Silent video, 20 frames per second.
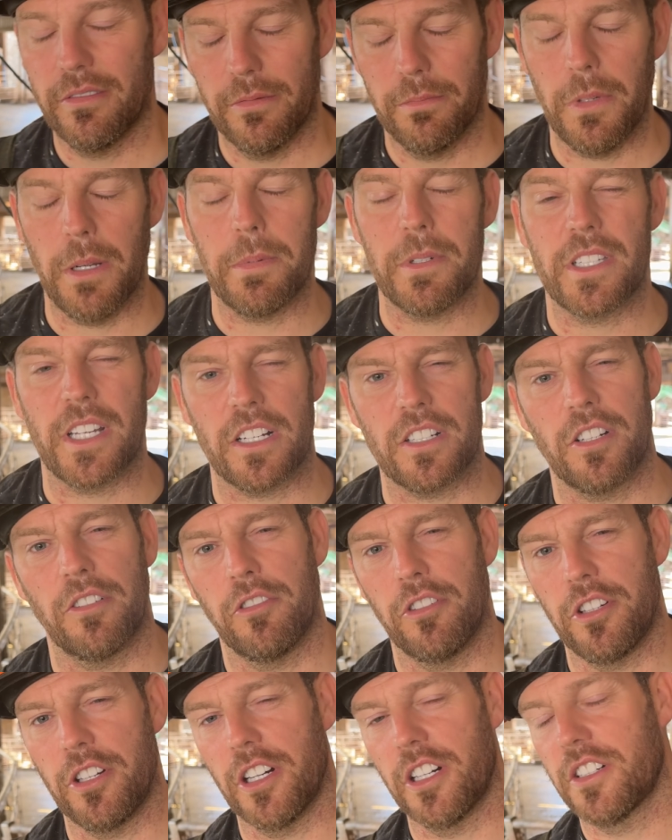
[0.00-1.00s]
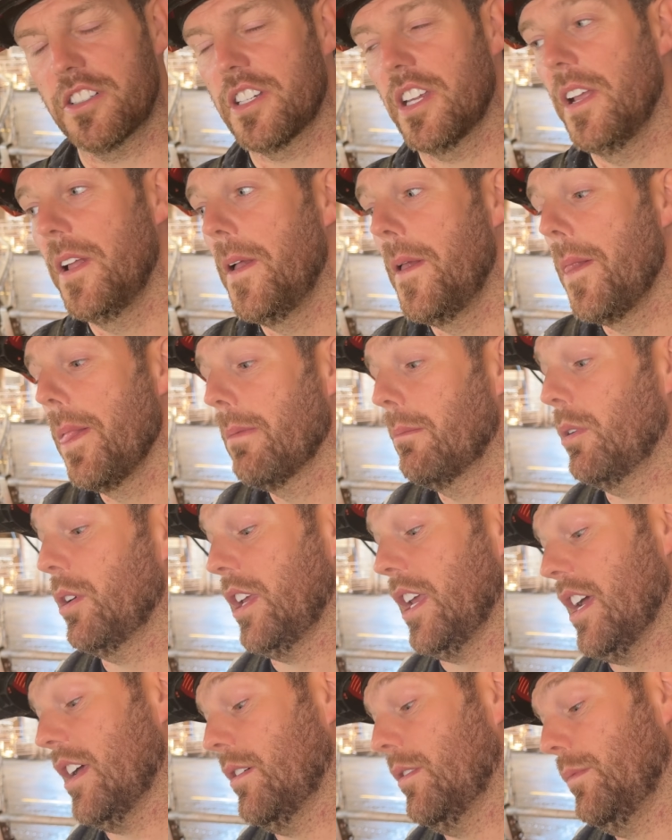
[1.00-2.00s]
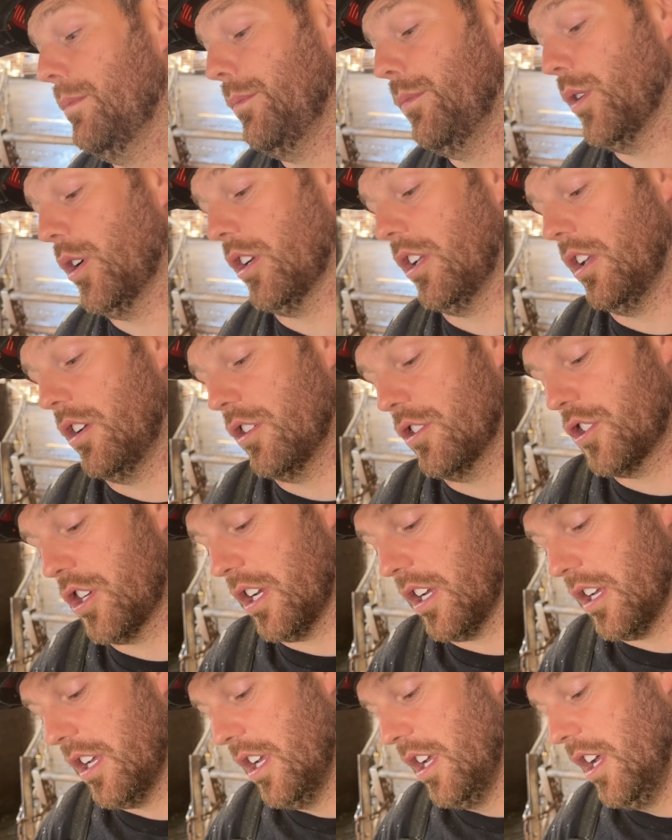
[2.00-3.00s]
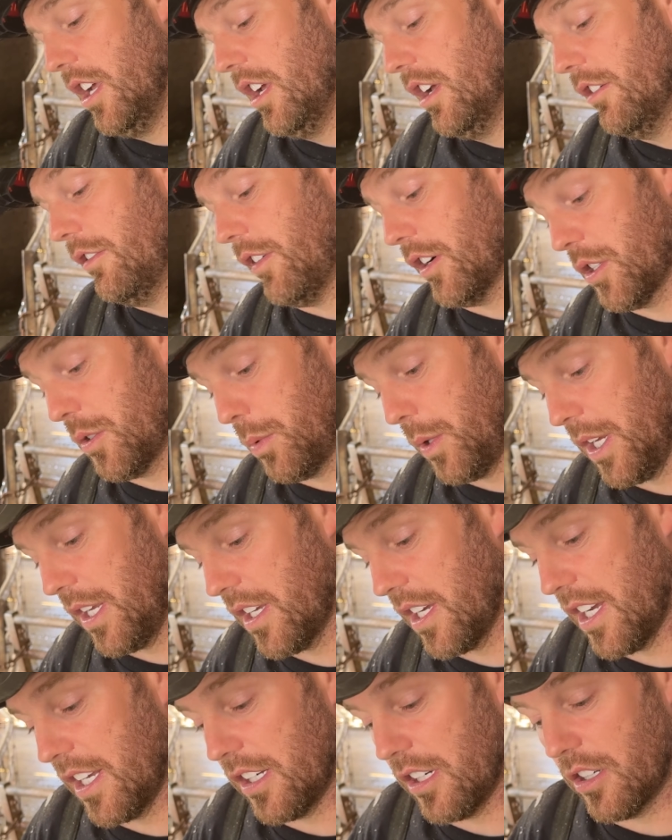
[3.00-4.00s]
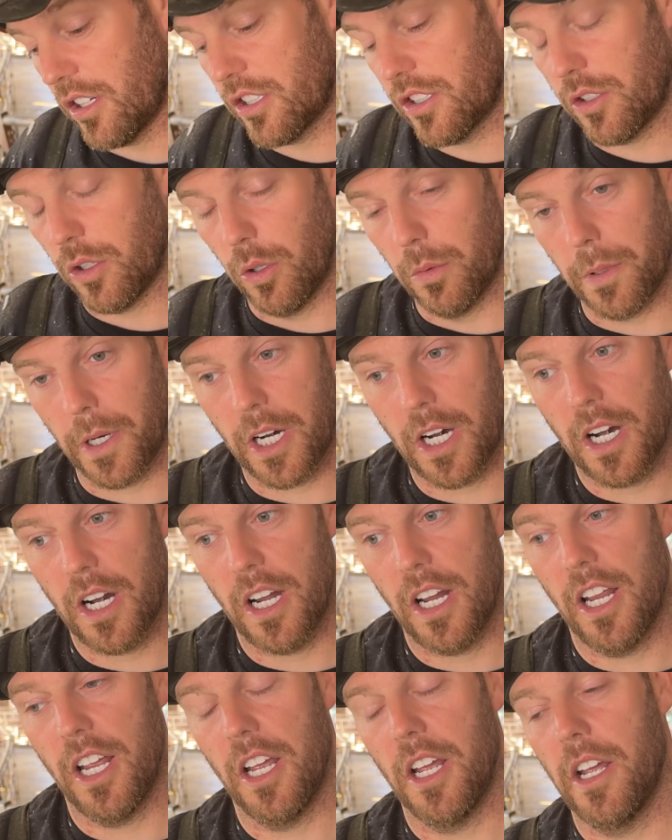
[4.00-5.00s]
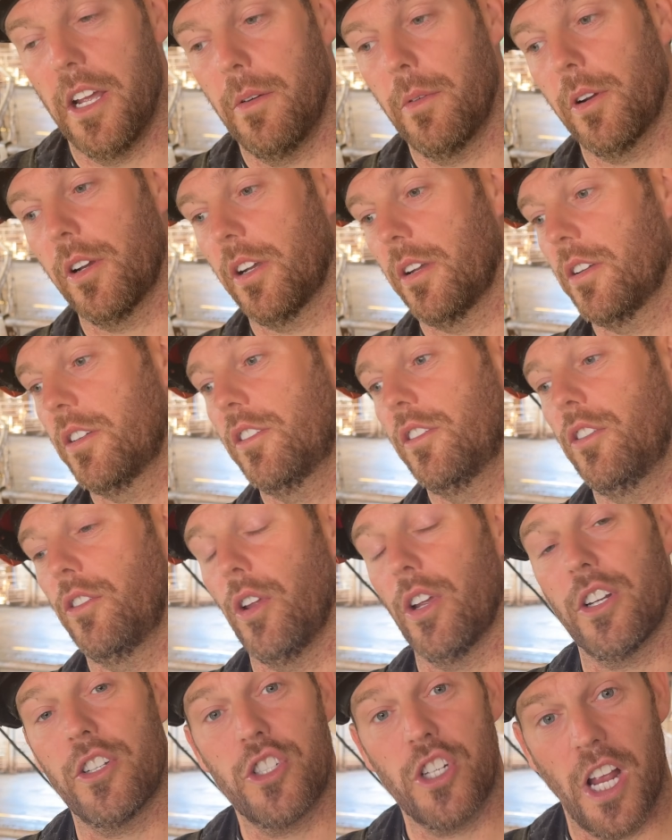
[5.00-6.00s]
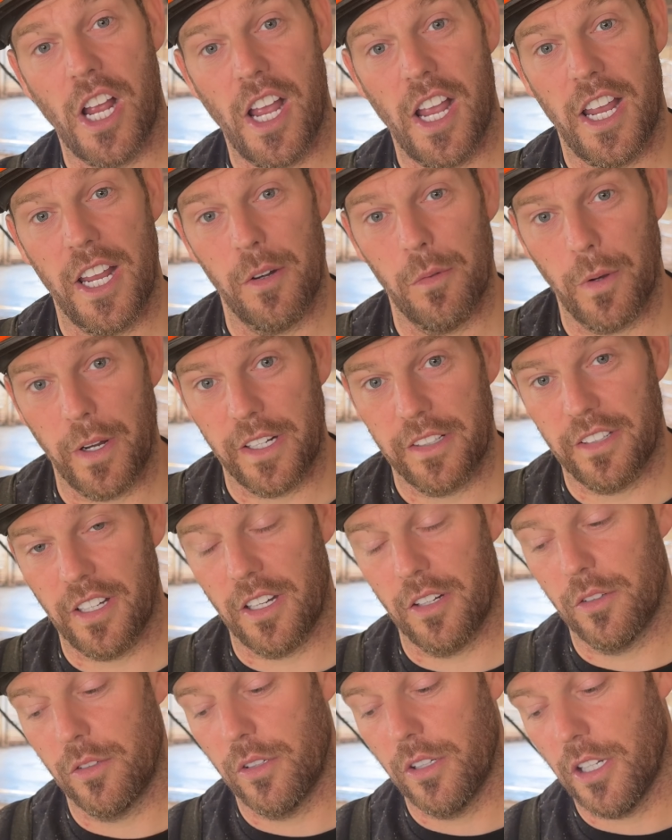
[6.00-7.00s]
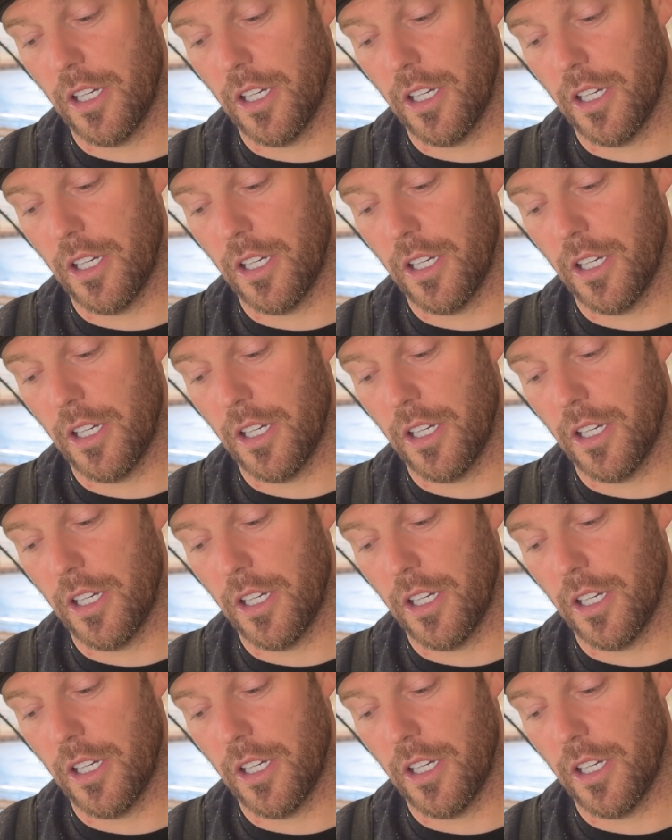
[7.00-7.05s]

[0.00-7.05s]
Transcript: maybe 600 yards. But yeah, we're gonna launch it first week in October. We're gonna do a chat in Wigtown